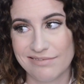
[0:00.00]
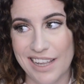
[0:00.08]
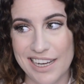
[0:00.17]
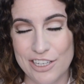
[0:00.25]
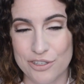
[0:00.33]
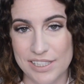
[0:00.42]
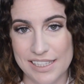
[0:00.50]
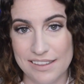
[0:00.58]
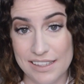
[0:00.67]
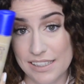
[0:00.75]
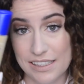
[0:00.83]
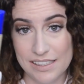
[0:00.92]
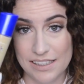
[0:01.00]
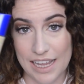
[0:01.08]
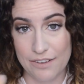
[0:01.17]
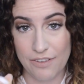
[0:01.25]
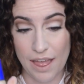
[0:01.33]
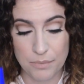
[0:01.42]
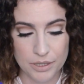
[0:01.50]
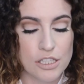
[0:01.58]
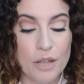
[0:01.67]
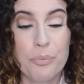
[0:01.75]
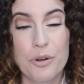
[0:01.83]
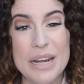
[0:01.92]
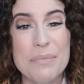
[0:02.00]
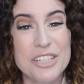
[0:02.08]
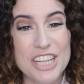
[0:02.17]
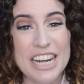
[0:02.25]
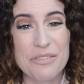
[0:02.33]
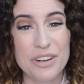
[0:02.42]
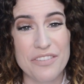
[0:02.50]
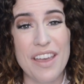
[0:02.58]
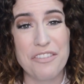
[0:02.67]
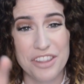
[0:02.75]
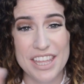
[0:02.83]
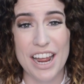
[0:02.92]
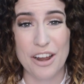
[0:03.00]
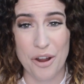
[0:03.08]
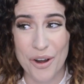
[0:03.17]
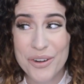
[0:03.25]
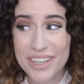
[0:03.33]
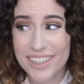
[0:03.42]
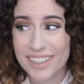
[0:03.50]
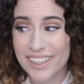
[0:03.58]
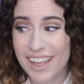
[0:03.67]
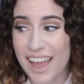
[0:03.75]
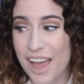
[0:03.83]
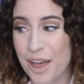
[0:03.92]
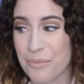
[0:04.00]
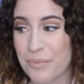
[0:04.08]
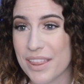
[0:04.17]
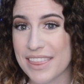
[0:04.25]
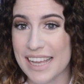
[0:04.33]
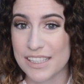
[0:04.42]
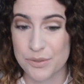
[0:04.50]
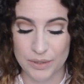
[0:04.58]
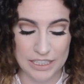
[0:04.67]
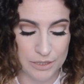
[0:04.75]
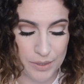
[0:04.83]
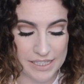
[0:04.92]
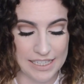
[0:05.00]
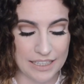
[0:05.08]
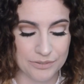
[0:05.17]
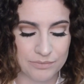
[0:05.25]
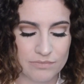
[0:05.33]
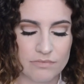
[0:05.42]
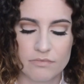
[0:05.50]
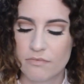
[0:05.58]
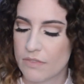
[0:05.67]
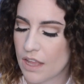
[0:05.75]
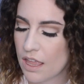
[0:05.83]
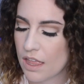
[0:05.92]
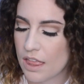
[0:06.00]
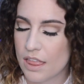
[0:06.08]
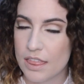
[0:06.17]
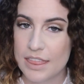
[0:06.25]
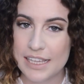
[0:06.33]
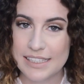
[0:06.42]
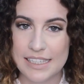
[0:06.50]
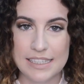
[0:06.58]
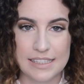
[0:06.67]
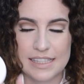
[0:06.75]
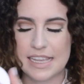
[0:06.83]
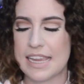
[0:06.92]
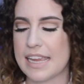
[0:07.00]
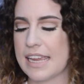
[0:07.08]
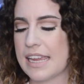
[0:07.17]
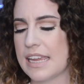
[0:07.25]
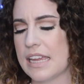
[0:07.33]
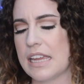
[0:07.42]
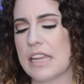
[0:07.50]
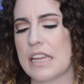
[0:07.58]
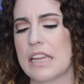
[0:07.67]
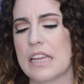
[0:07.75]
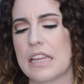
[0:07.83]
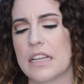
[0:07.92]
are interested, this is like fab. So I'm pretty much getting rid of everything I own. That's really depressing. This is the